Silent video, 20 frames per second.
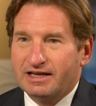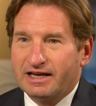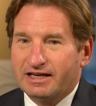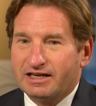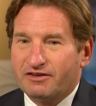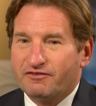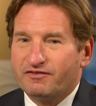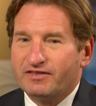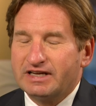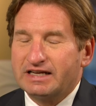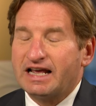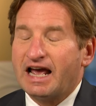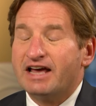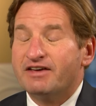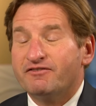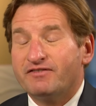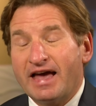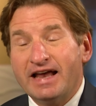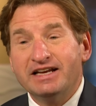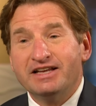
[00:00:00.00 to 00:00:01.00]
And I think,
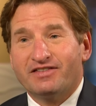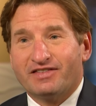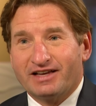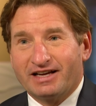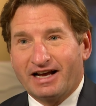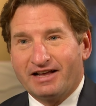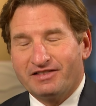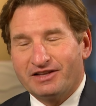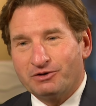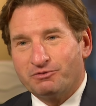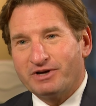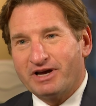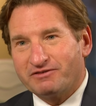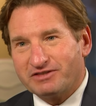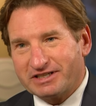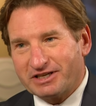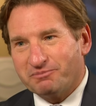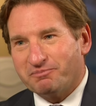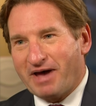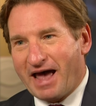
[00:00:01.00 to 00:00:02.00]
if anything, I think we have
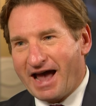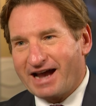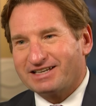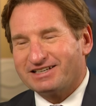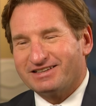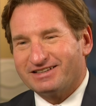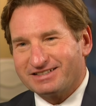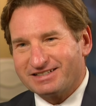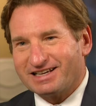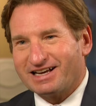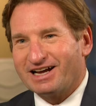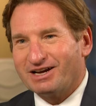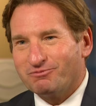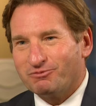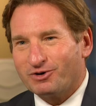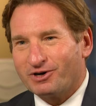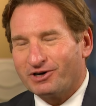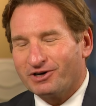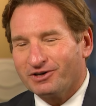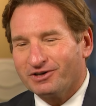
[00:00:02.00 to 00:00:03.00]
to get back to the
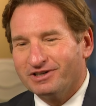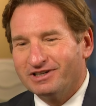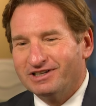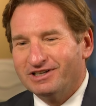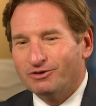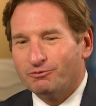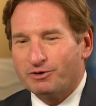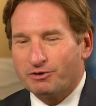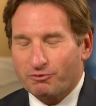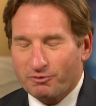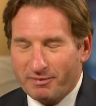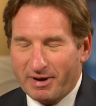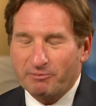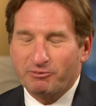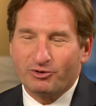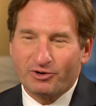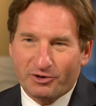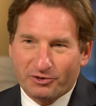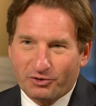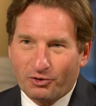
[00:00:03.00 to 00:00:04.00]
time where we
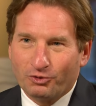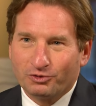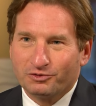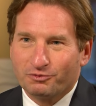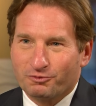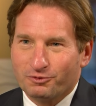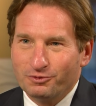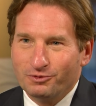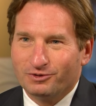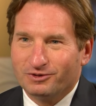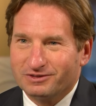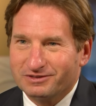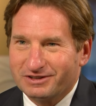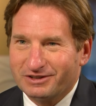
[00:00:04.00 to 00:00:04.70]
remembered our golden rule,